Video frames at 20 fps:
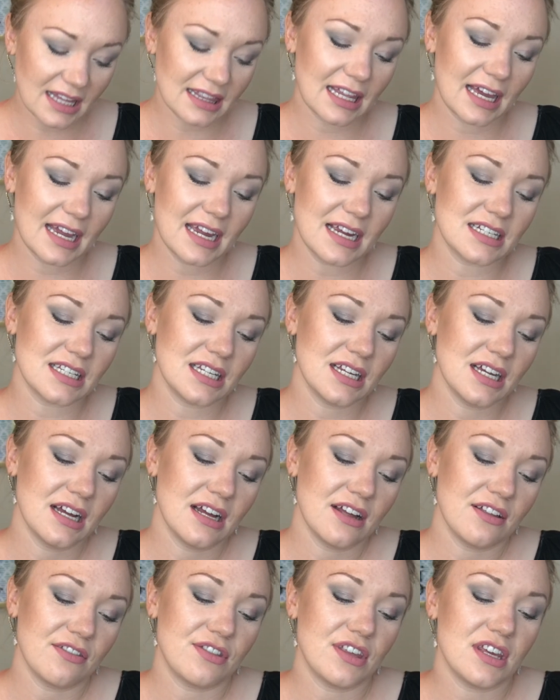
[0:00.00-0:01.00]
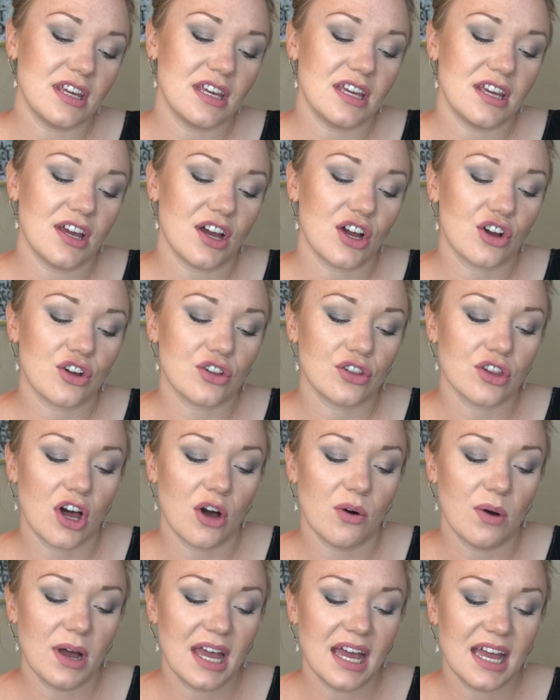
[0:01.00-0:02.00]
liked the
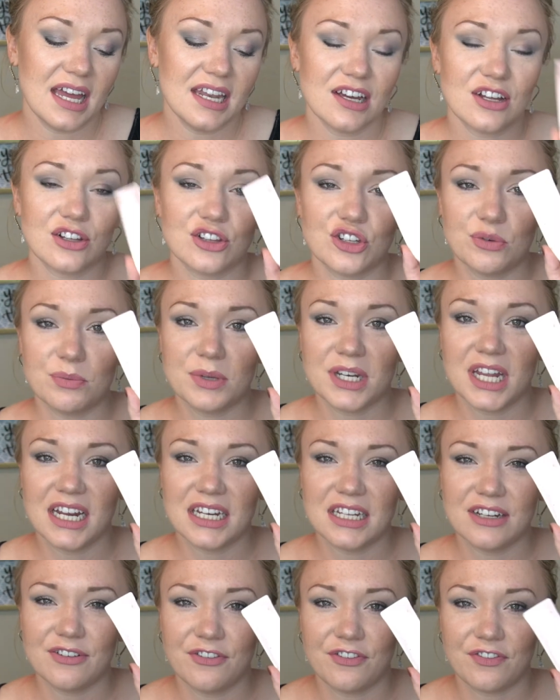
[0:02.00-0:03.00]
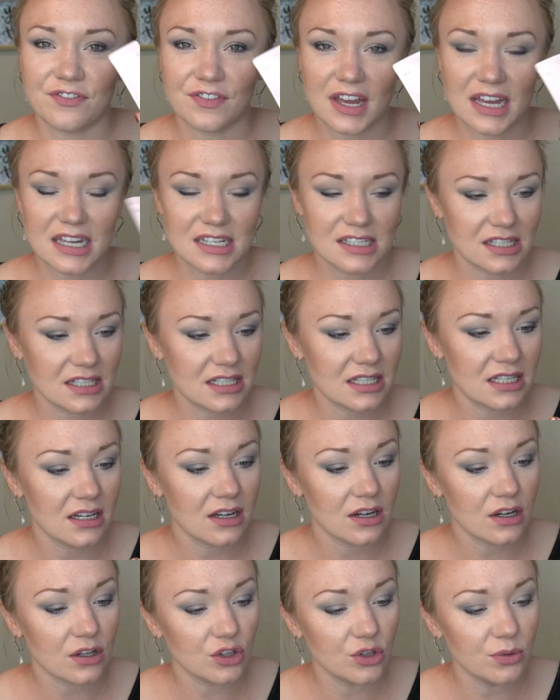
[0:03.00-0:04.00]
Glow Ahead Illuminating Face
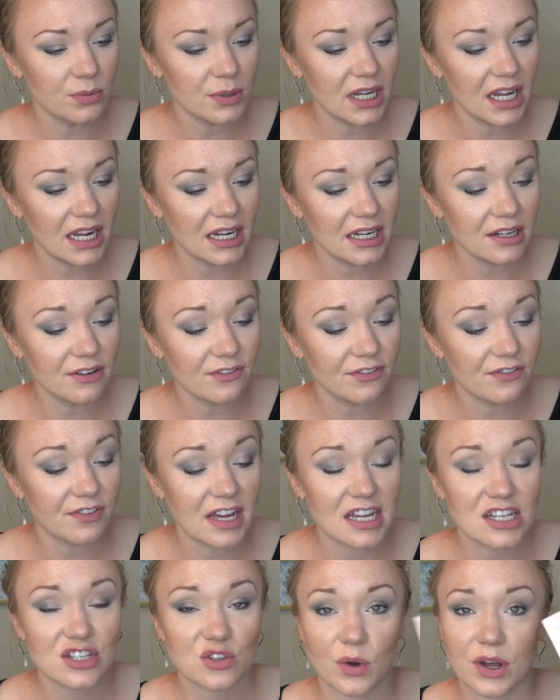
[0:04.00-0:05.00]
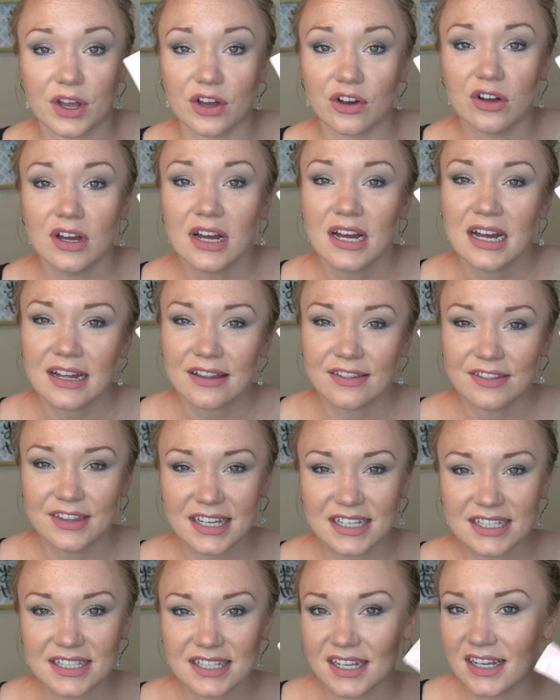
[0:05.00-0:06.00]
Oil.
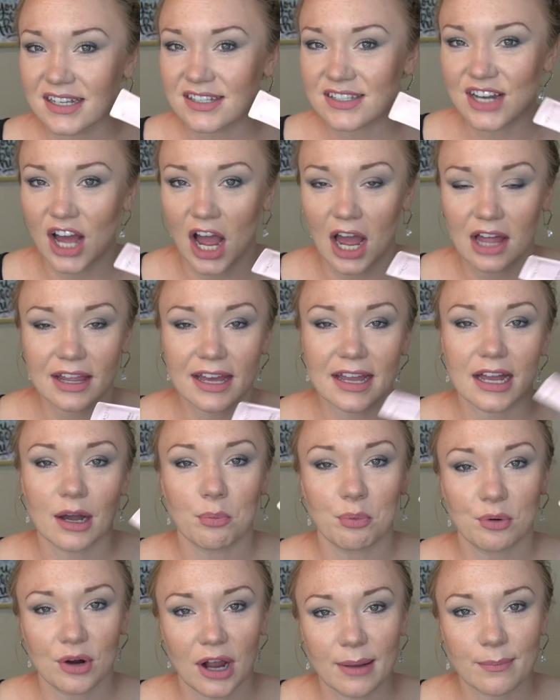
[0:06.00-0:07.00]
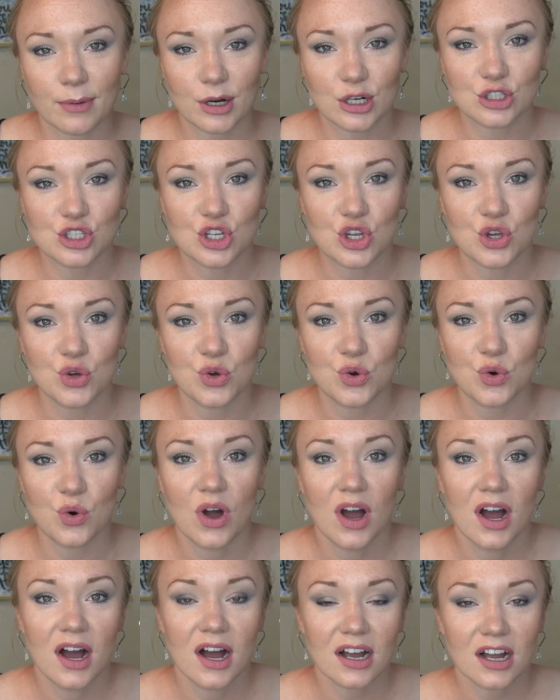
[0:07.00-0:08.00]
This is not like a primer
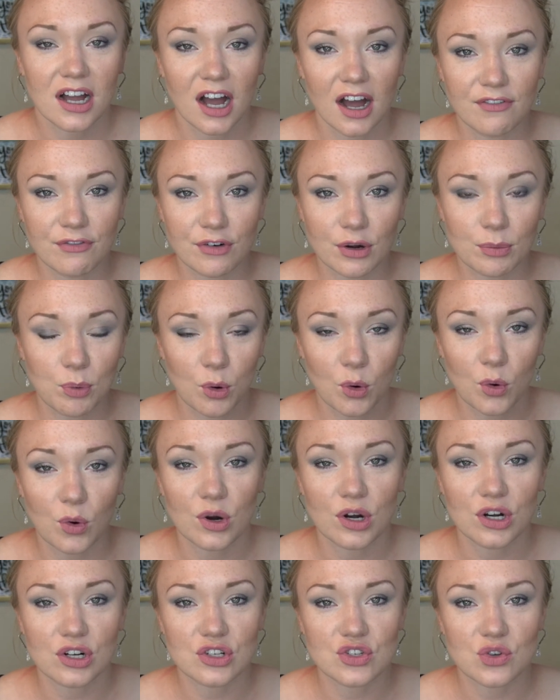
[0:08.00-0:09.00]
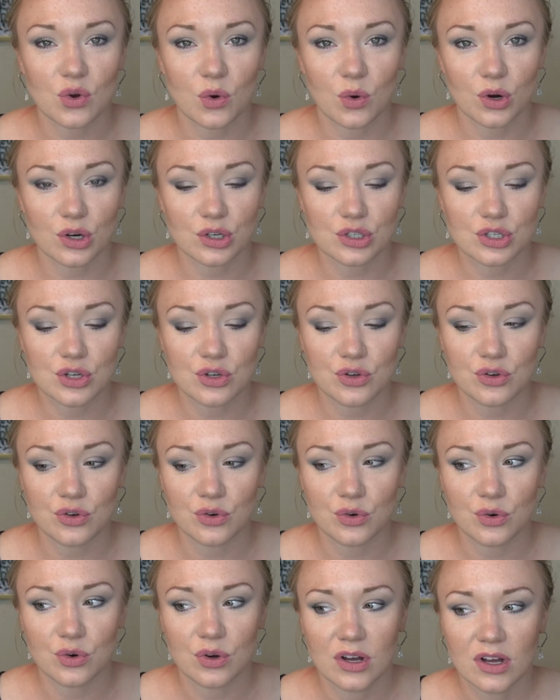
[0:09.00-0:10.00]
to cover pores or
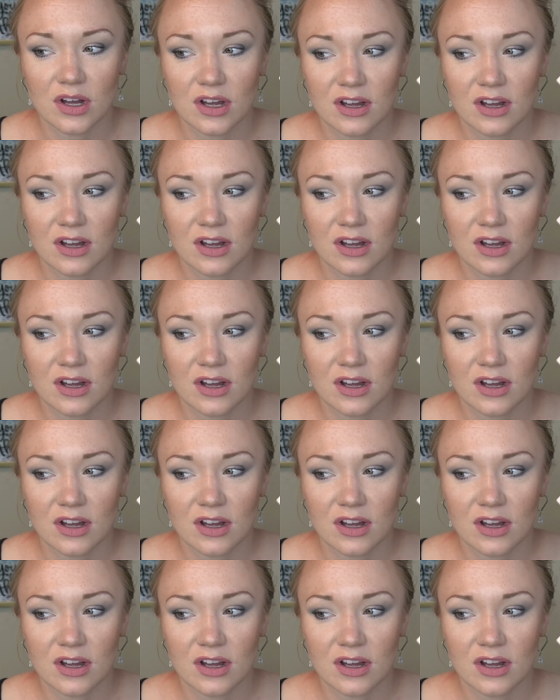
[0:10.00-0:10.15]
to